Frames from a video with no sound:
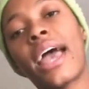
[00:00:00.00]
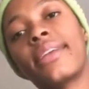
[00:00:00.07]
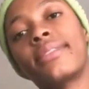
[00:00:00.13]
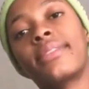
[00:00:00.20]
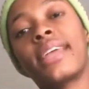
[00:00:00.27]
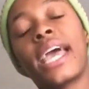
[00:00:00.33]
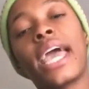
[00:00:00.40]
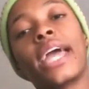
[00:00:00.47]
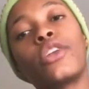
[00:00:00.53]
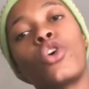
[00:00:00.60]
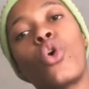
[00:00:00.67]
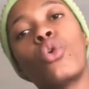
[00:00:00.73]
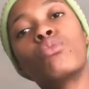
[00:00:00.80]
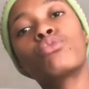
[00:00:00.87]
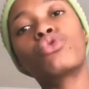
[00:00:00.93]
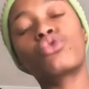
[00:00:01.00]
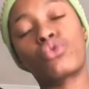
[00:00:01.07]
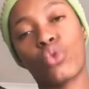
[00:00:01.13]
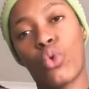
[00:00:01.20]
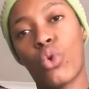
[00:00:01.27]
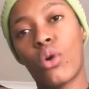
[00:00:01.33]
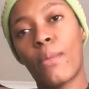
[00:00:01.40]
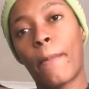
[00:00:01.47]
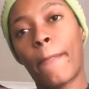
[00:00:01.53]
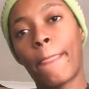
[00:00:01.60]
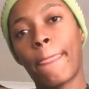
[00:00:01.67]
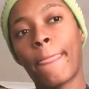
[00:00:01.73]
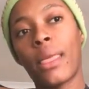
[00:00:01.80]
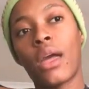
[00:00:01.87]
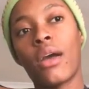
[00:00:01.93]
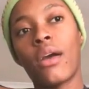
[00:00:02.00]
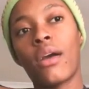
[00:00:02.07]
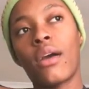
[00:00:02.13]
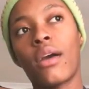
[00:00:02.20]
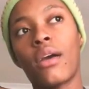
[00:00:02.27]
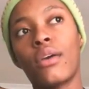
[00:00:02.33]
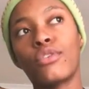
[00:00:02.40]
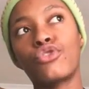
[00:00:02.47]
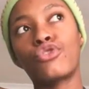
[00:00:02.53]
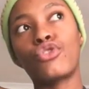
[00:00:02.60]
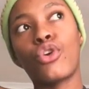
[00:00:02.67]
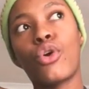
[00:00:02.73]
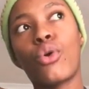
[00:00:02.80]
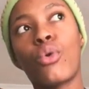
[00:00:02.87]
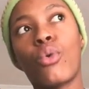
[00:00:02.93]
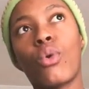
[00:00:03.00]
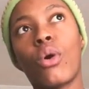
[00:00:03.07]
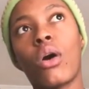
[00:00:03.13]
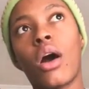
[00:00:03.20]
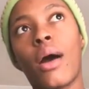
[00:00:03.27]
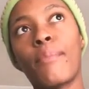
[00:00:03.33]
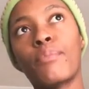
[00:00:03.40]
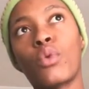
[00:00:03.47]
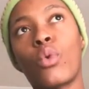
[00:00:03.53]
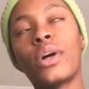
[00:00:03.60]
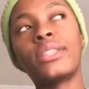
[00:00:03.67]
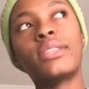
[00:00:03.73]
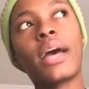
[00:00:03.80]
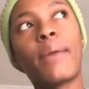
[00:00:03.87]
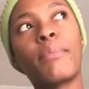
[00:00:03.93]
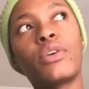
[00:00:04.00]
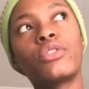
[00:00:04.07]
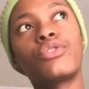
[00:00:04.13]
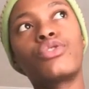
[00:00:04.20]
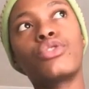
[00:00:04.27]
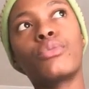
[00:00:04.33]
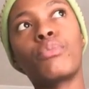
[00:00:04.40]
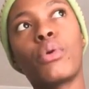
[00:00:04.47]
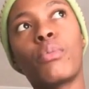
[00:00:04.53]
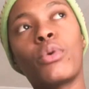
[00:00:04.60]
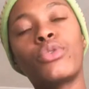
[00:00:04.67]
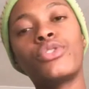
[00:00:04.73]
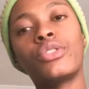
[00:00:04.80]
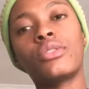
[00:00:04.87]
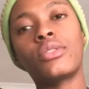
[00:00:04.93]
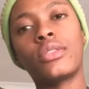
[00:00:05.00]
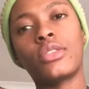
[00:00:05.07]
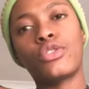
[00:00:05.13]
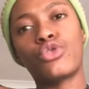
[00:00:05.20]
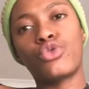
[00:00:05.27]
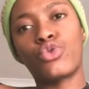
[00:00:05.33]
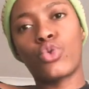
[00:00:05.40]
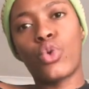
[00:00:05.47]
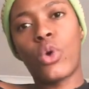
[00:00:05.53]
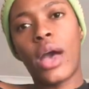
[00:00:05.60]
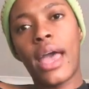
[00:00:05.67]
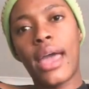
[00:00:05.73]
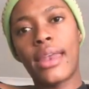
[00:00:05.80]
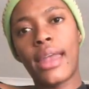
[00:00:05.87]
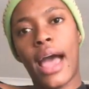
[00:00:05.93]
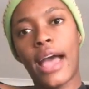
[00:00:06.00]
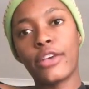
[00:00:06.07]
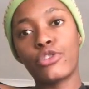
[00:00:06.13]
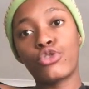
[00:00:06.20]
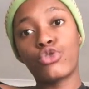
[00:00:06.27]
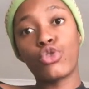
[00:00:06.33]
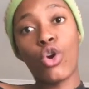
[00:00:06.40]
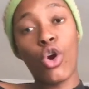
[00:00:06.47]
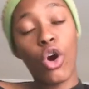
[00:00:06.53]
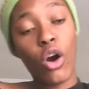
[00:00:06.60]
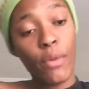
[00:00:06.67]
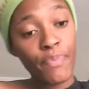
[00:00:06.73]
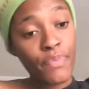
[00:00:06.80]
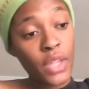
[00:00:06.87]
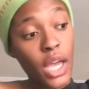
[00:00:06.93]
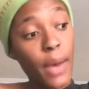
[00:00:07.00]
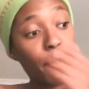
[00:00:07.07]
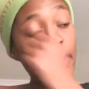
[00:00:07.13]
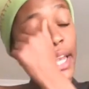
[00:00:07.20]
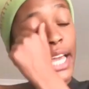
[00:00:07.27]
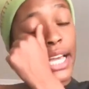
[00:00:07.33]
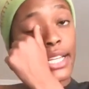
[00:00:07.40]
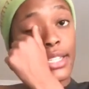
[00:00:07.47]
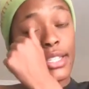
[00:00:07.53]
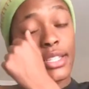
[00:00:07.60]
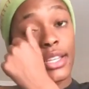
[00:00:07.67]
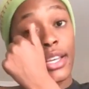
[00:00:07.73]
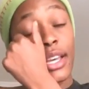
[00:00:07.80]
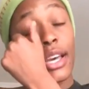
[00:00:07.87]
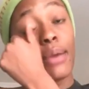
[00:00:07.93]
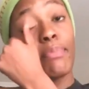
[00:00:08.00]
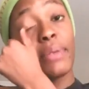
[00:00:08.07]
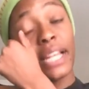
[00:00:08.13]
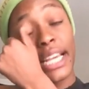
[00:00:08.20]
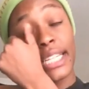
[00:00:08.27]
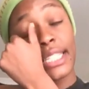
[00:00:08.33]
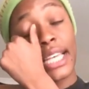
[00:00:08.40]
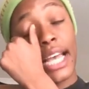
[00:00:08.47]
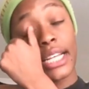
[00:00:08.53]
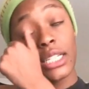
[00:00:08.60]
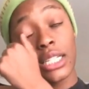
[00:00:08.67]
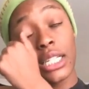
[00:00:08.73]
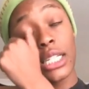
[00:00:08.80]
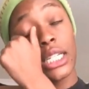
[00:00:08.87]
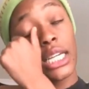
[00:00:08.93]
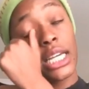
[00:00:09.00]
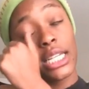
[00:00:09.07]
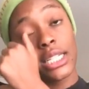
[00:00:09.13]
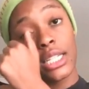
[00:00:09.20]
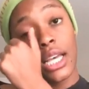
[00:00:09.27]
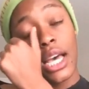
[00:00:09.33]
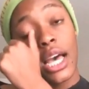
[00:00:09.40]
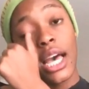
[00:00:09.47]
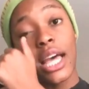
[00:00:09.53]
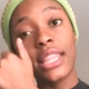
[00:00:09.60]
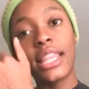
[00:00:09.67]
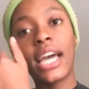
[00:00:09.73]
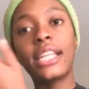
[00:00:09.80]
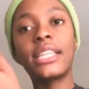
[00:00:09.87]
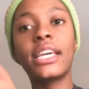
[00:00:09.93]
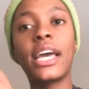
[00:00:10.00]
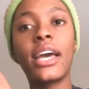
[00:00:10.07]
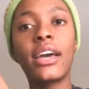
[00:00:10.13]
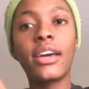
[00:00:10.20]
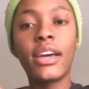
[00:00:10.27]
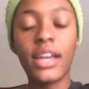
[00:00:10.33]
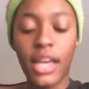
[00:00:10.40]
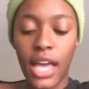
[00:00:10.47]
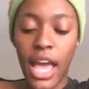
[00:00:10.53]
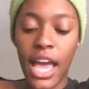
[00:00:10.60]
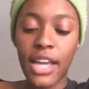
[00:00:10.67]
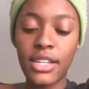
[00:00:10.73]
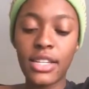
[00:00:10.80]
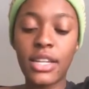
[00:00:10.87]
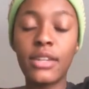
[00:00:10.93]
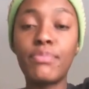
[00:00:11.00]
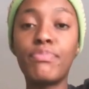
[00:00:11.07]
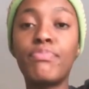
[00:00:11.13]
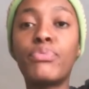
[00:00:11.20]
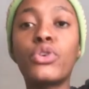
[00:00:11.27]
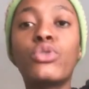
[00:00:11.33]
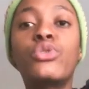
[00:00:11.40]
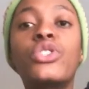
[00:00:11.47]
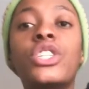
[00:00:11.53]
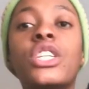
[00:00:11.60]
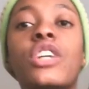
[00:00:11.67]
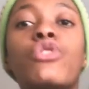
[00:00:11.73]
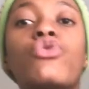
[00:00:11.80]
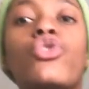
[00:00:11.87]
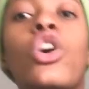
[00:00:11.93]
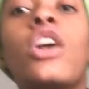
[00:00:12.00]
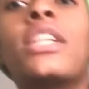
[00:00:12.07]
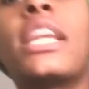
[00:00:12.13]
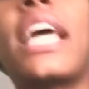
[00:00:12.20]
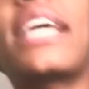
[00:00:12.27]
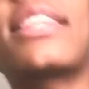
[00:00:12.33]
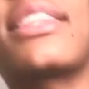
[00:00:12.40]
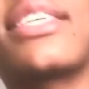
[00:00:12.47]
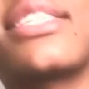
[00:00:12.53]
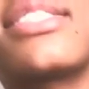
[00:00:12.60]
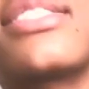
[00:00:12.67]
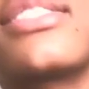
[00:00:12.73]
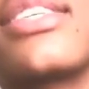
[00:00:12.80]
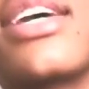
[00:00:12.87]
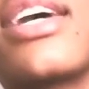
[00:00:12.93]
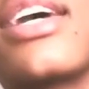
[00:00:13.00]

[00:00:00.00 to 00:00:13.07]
at the at-home store. So one time I was doing promotions in the store and I saw a plate actually, yes, that had a protea drawn like this.